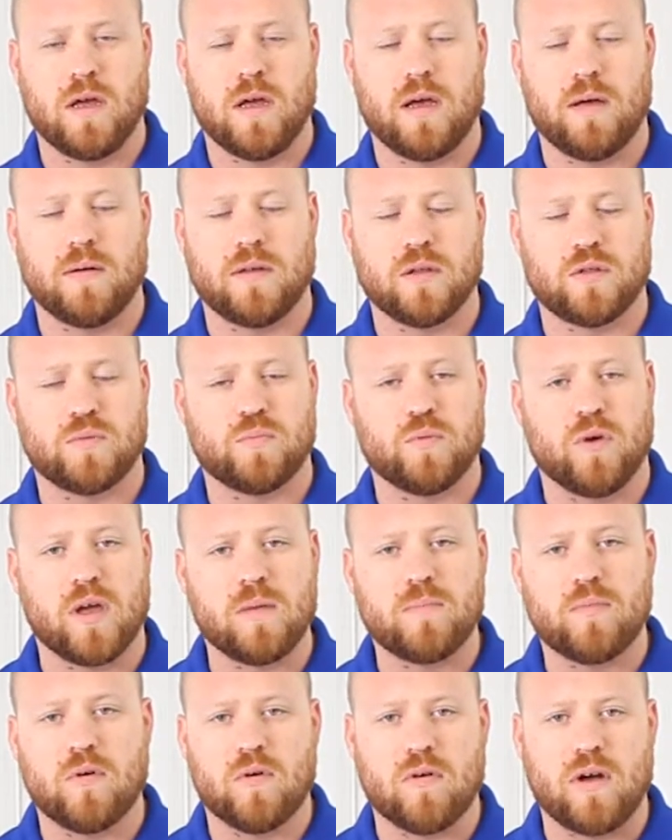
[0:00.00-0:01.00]

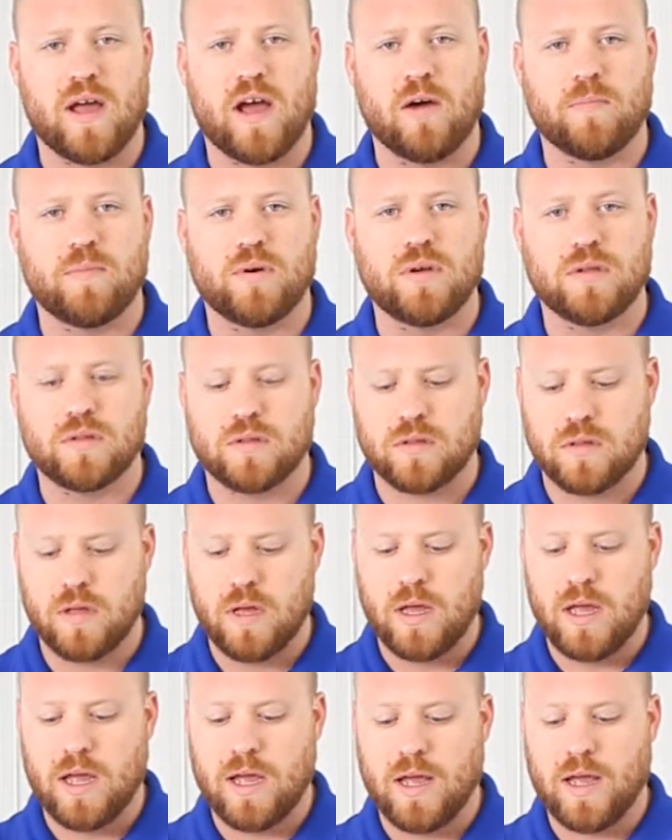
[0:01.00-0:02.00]
display port outputs.
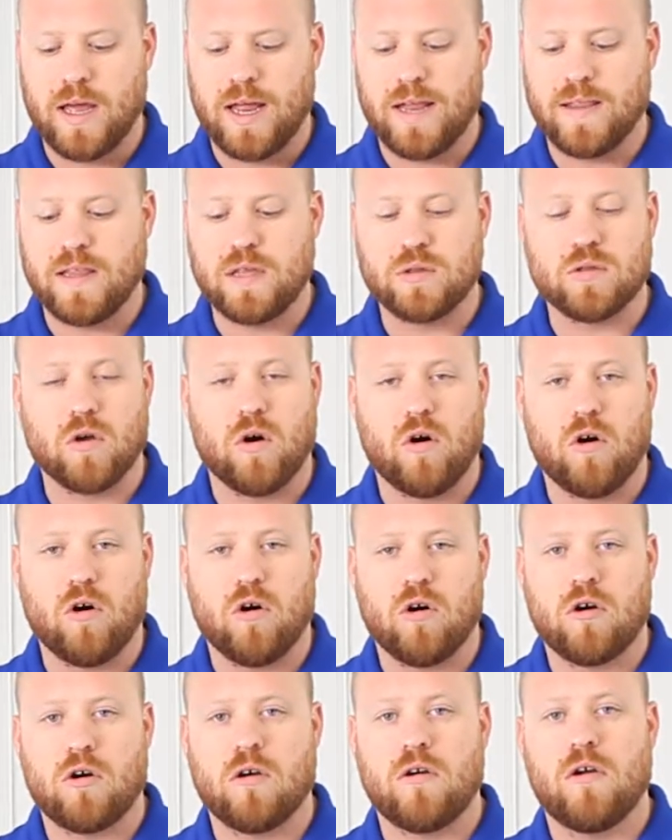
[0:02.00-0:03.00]
And these
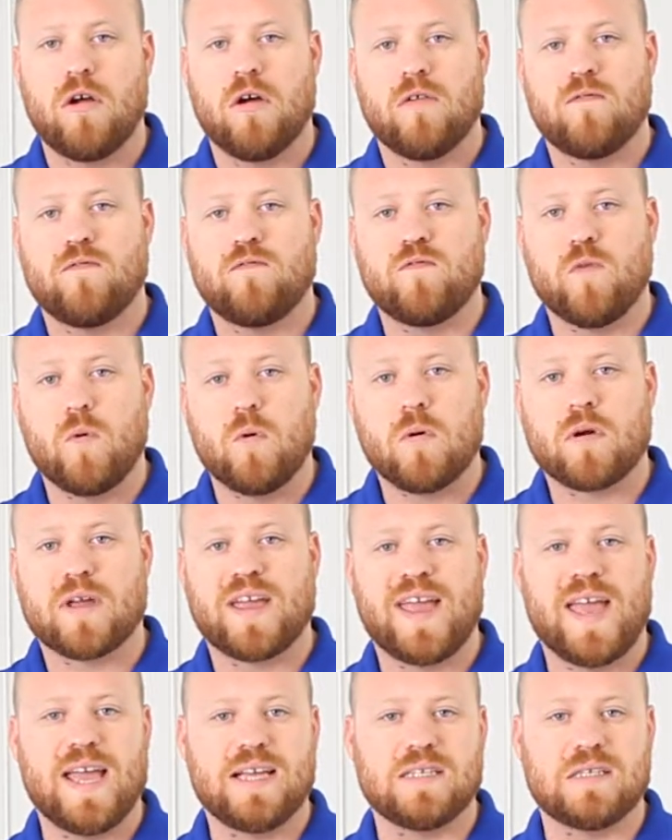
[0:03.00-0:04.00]
are
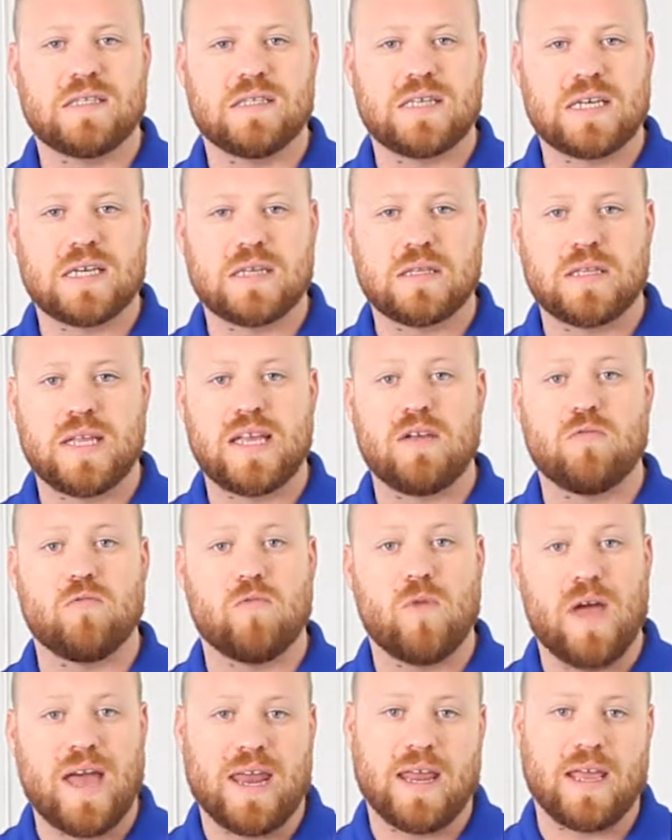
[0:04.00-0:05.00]
4K 60
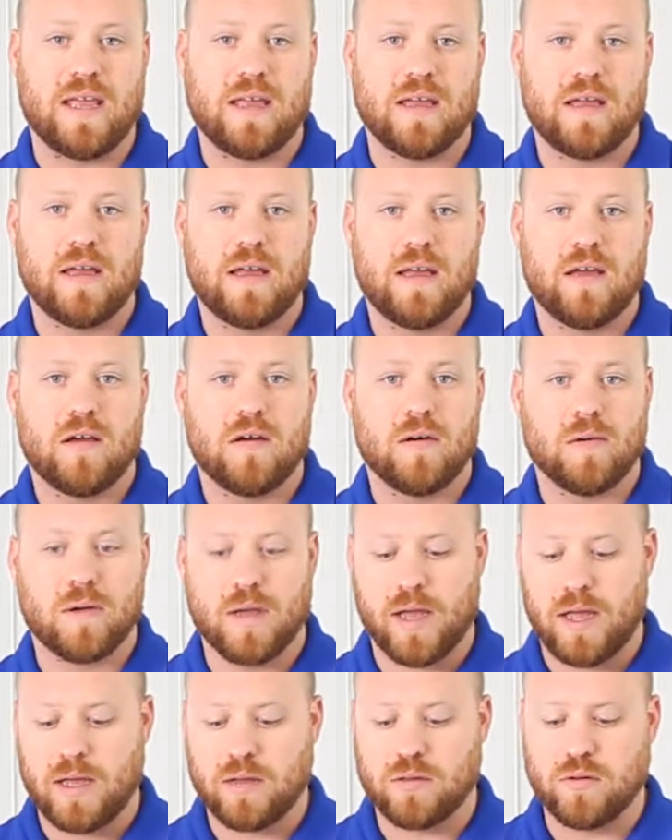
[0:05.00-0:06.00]
ready.
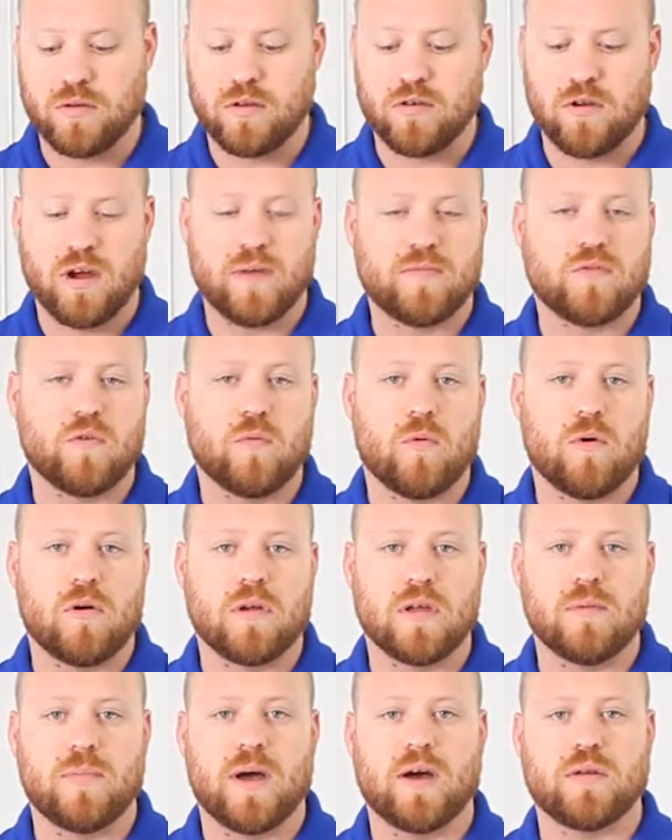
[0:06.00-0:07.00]
Okay, so you don't have to
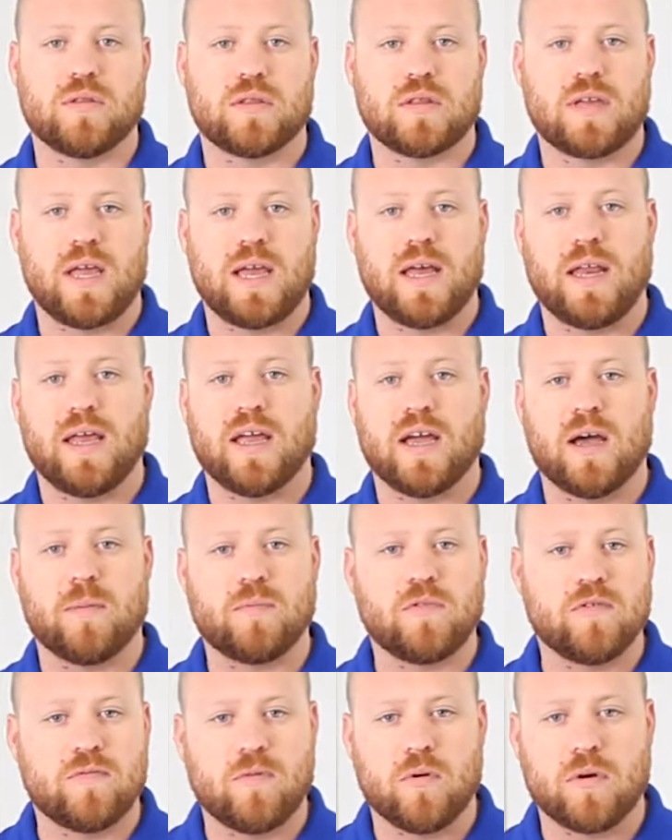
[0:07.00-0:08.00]
worry about scaling
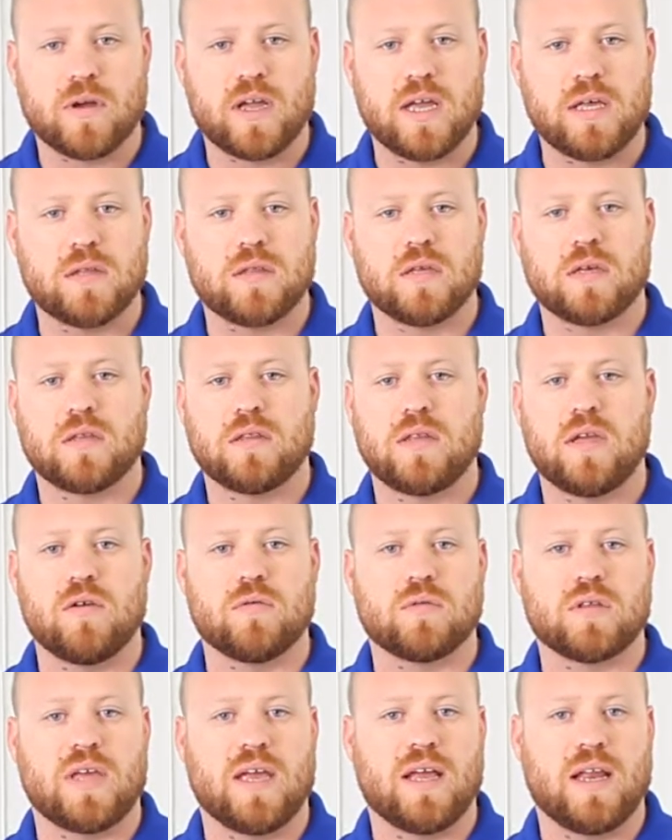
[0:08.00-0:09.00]
up to 4K 60
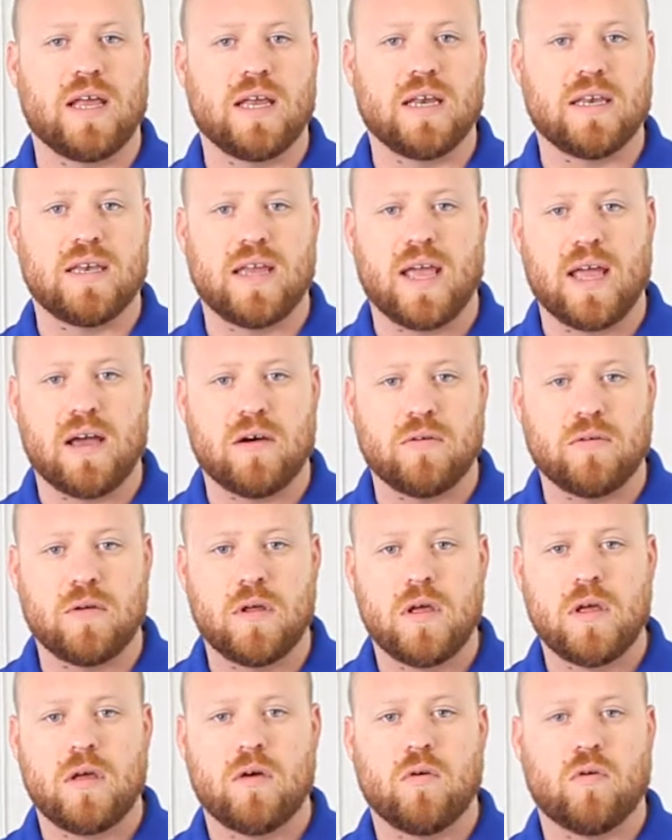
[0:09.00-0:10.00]
or scaling
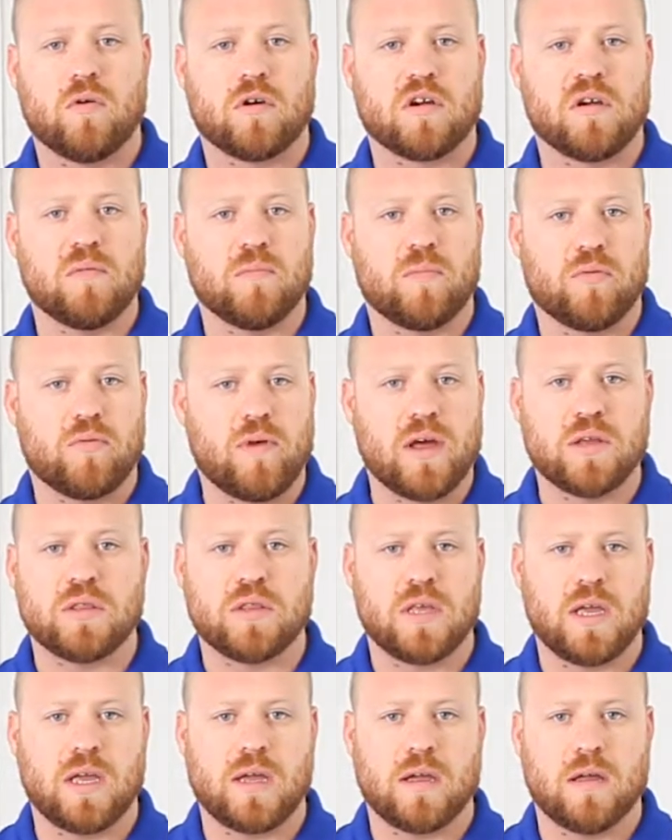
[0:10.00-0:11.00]
down or
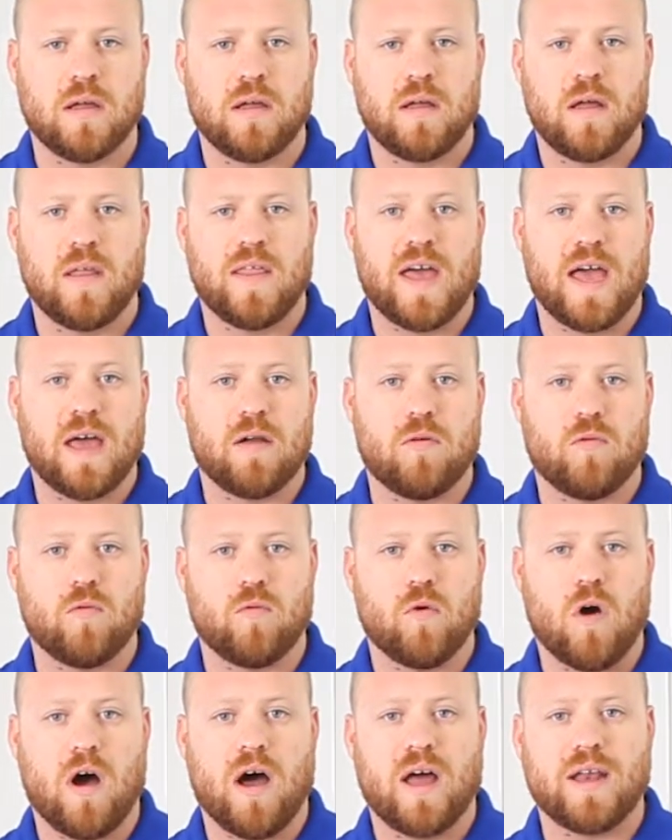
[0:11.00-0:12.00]
compressing that
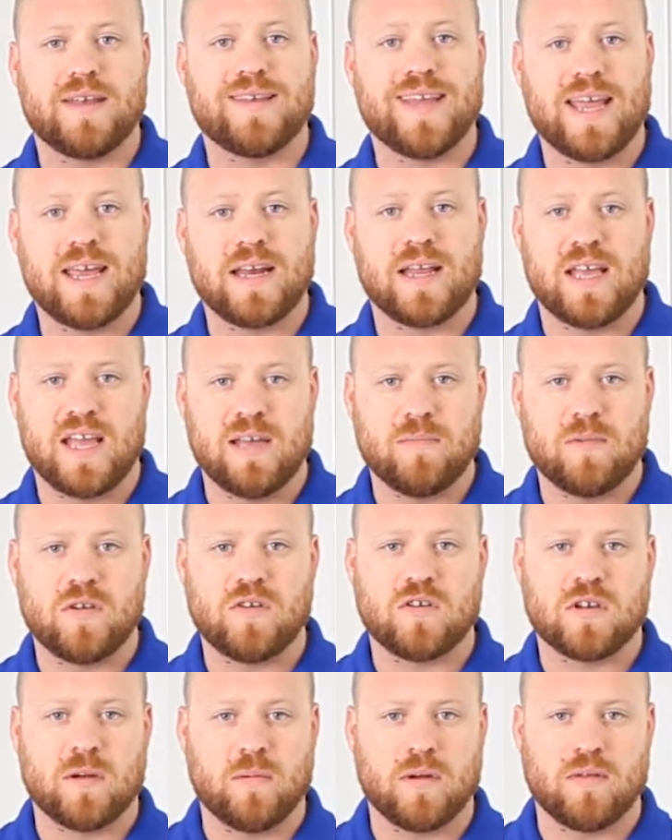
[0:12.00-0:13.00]
raw data
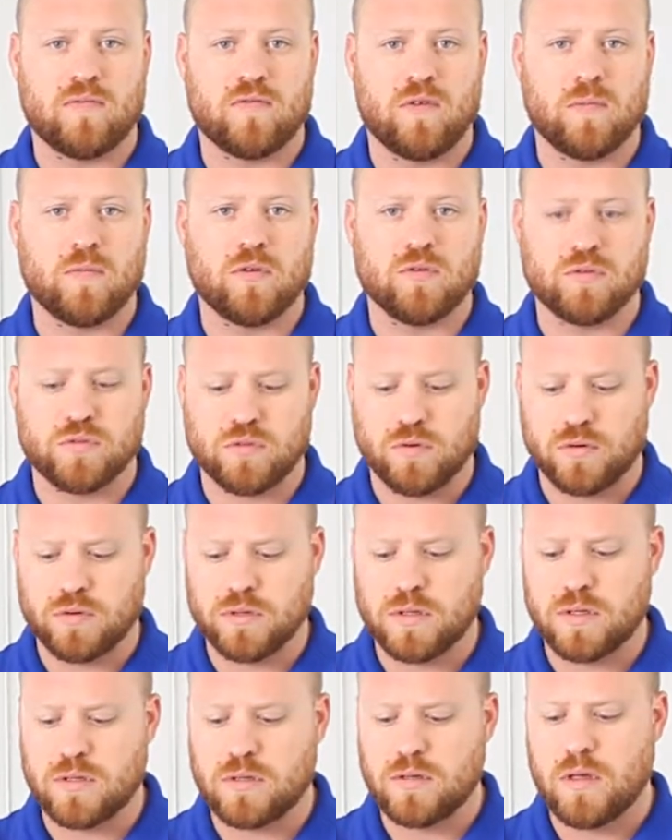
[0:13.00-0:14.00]
image coming from your
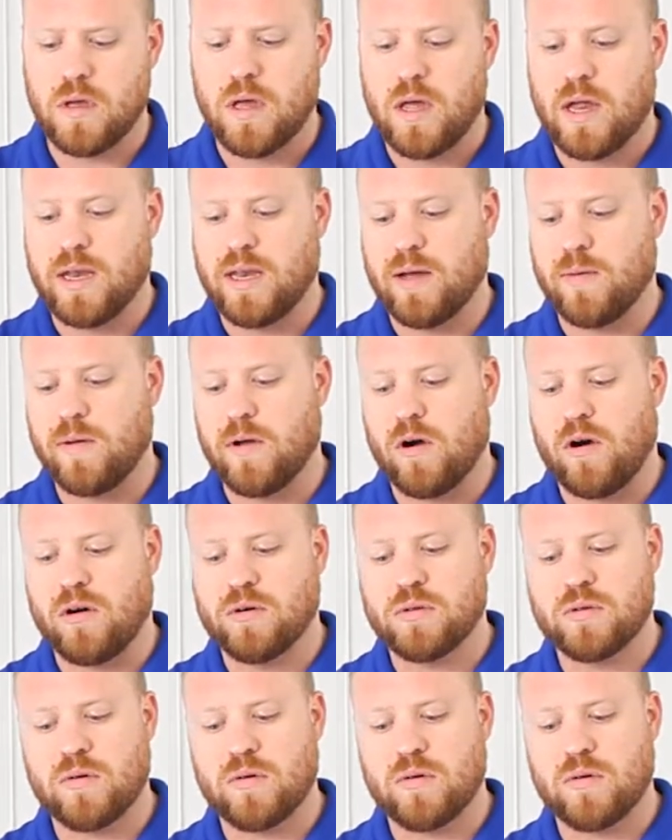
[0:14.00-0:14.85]
sources. Now we also